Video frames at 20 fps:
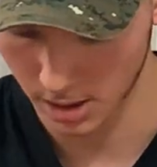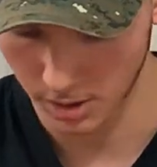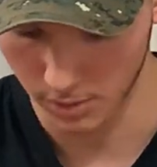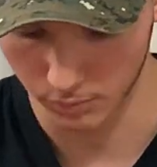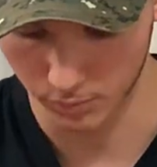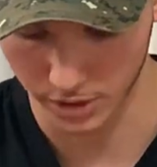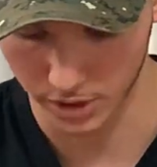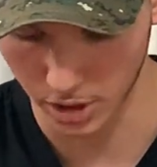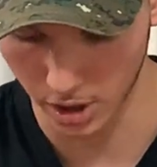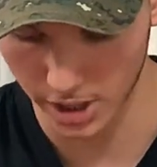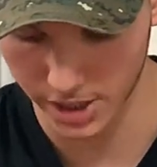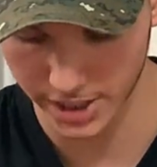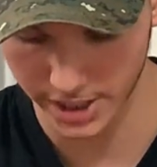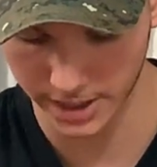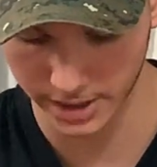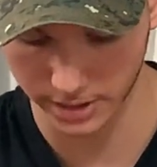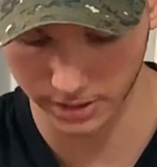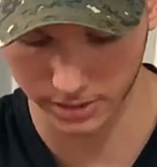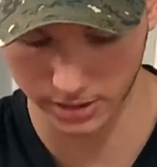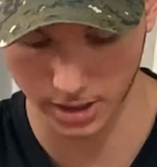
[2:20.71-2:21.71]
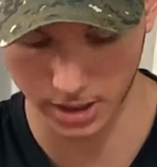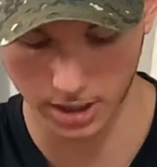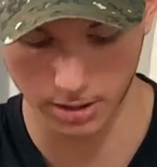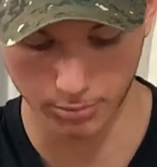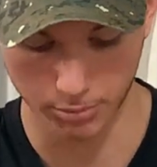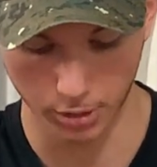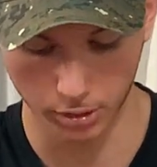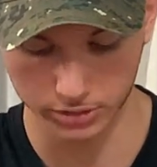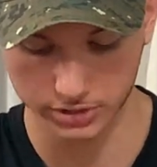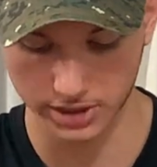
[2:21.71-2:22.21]
Regarding the
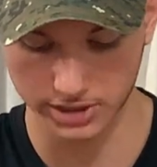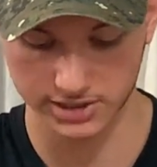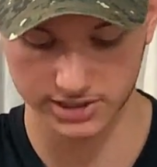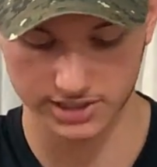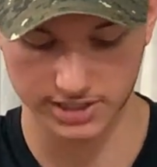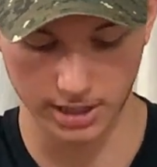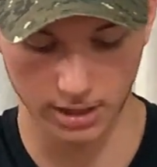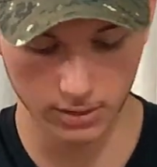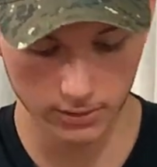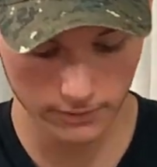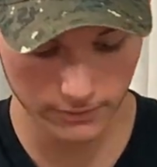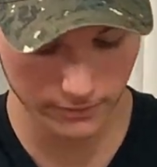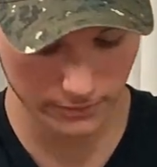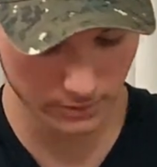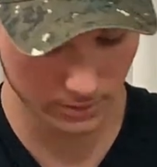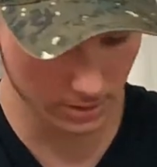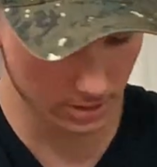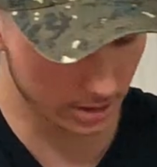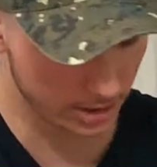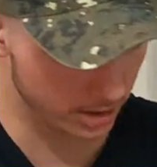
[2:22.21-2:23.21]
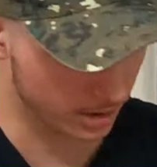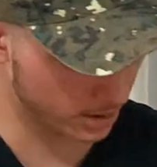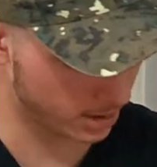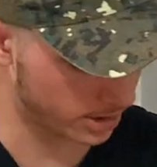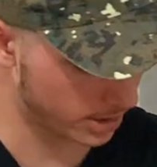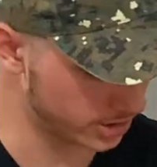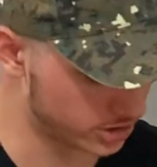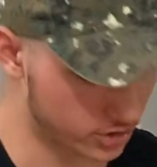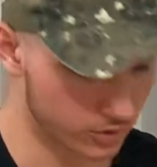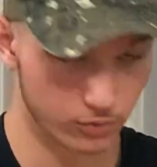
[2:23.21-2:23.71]
bolt itself,
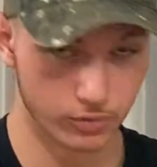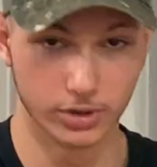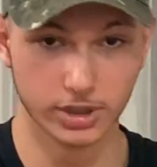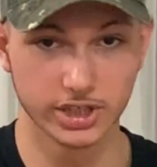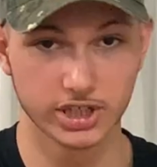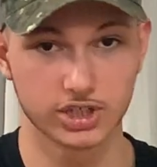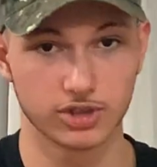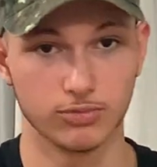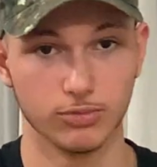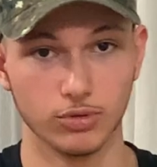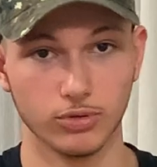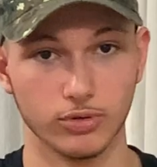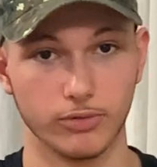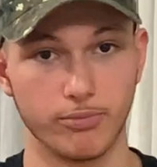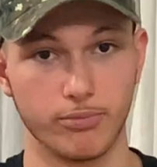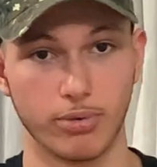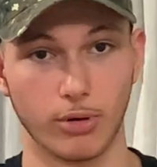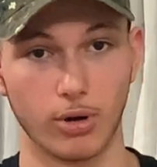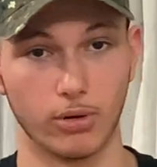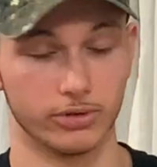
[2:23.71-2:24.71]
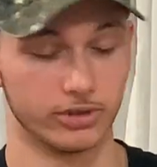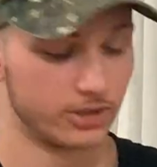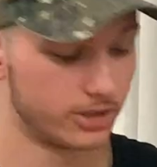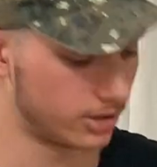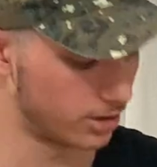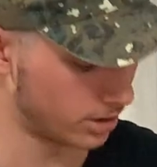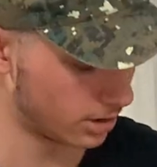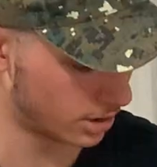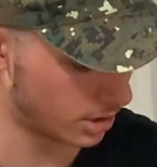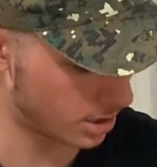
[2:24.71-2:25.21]
it's a really smooth bolt.
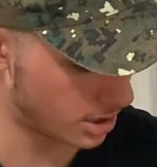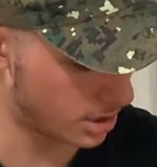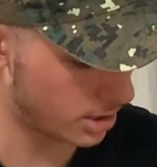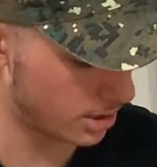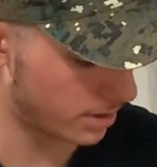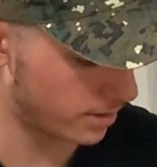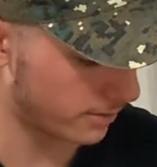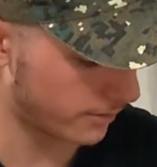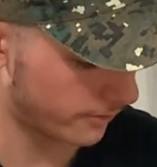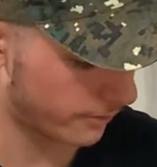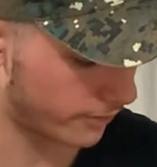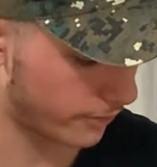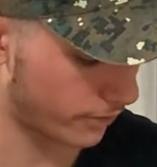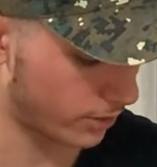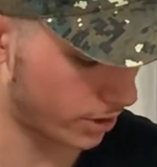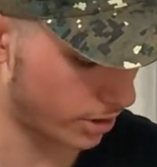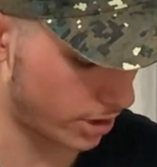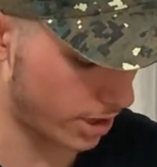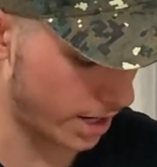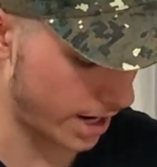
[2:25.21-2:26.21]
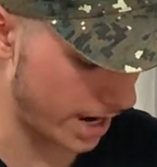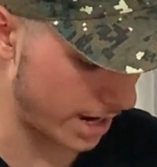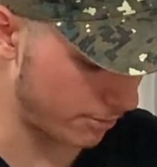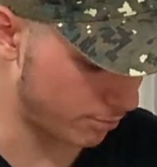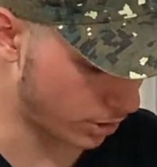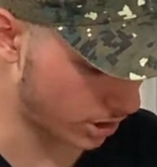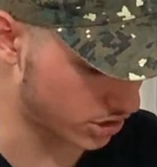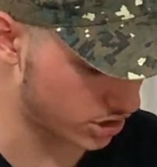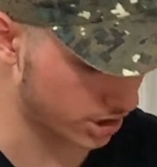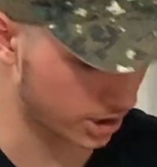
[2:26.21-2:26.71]
For a
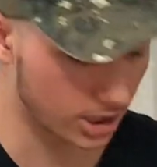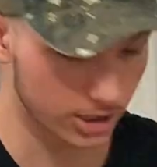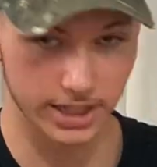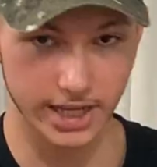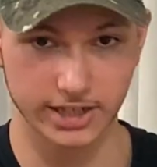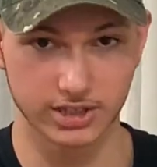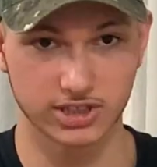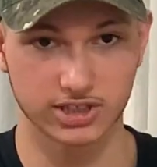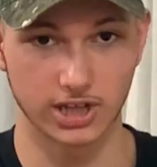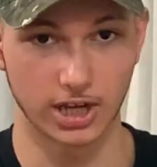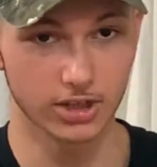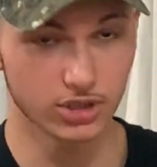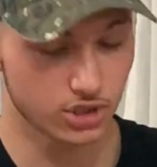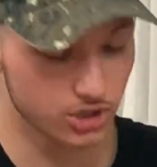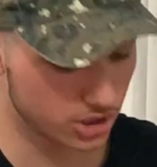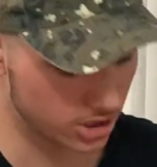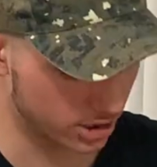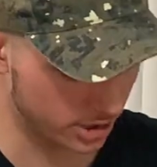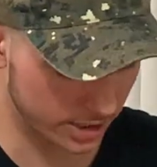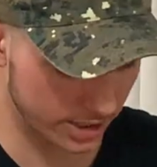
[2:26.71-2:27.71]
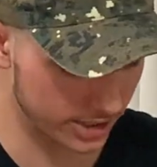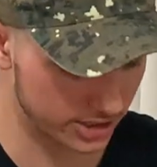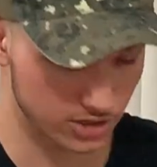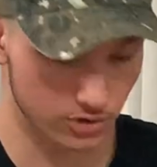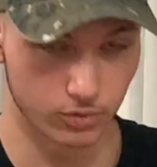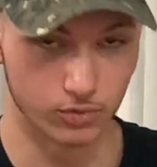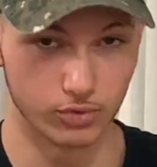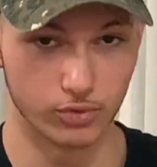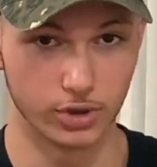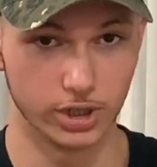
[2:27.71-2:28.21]
budget gun like such, it's a
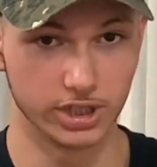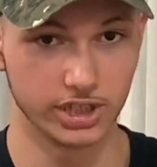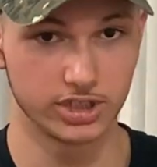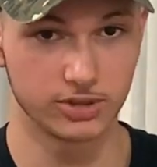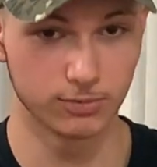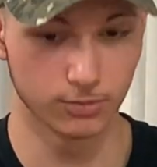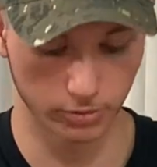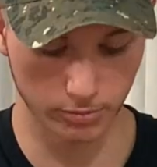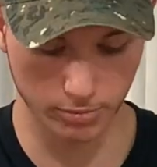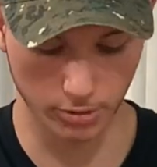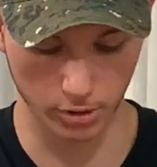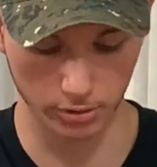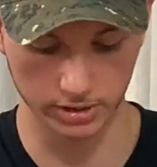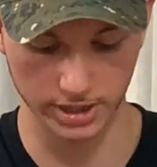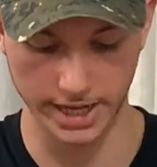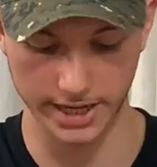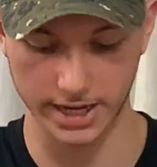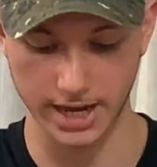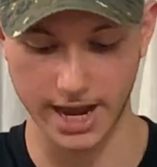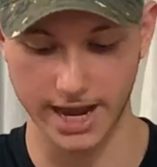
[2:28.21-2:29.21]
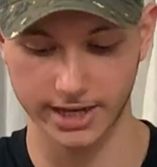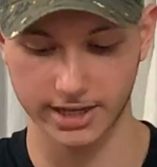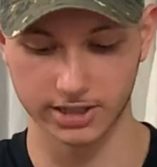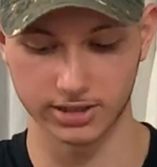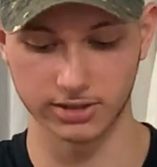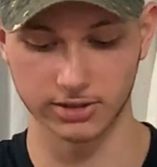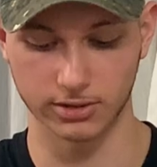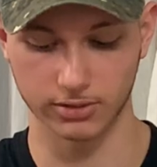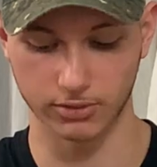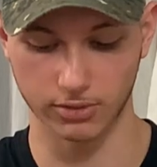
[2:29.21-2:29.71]
really smooth bolt. Like I
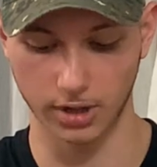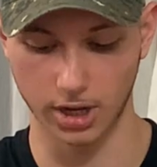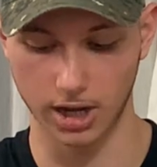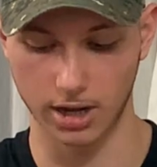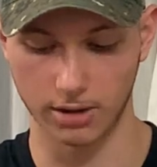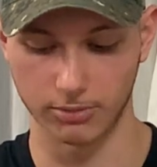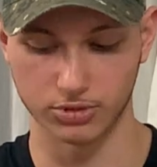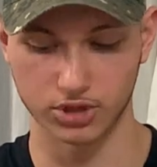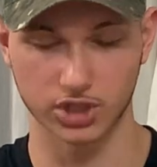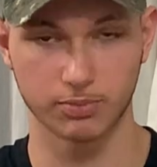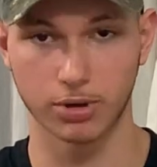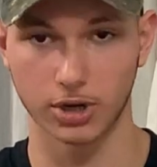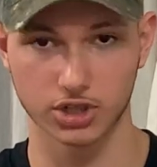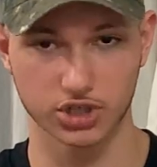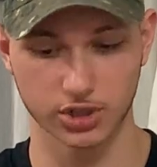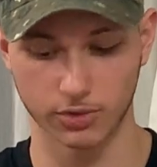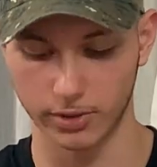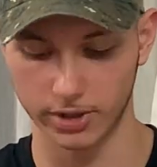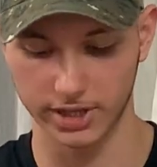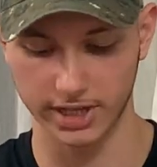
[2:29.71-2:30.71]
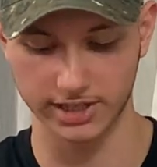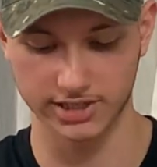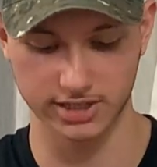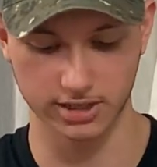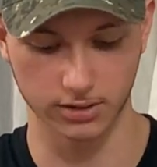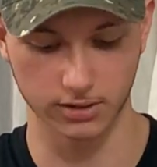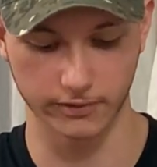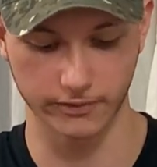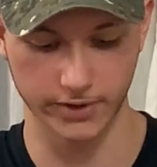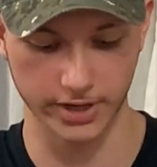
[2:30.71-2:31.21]
can just push it with a
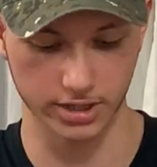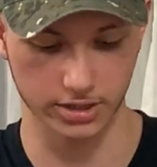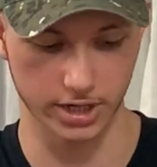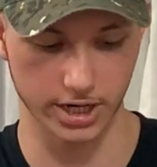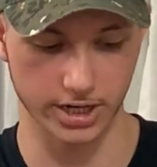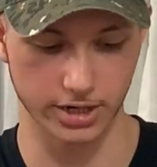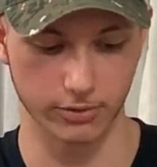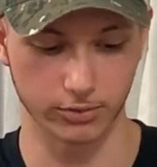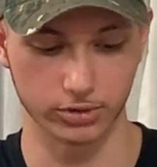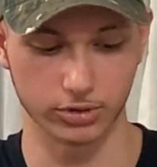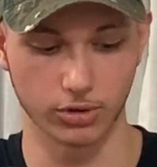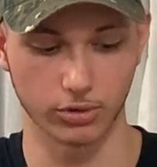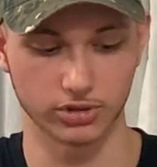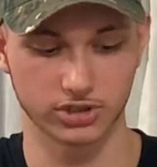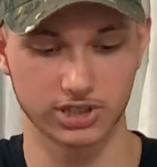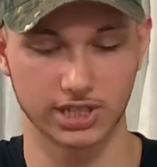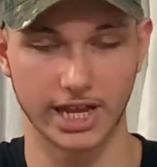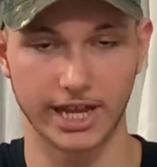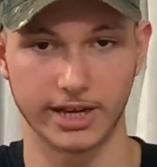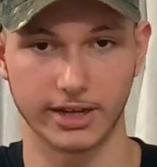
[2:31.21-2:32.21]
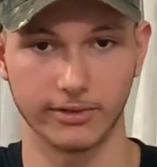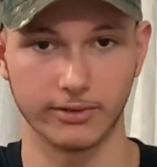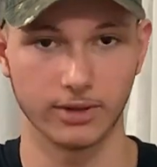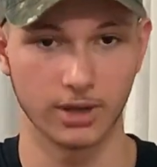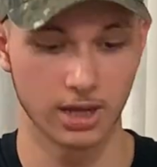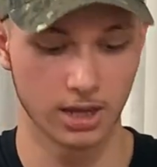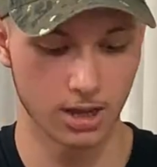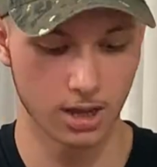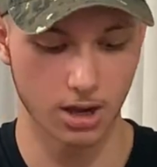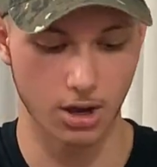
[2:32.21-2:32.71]
single finger and it would go sliding
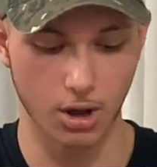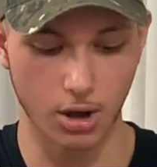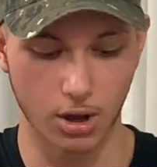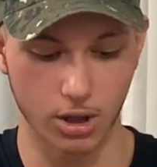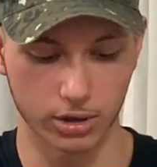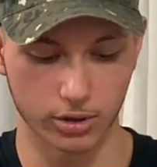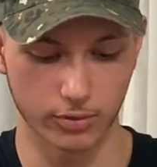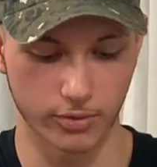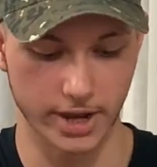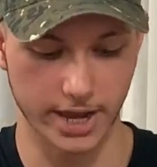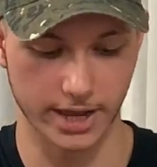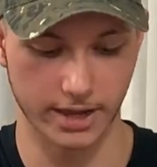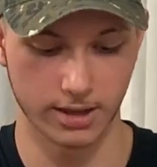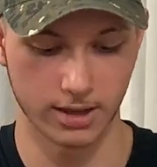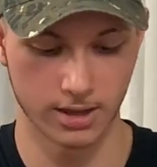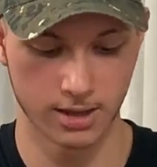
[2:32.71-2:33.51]
all the way.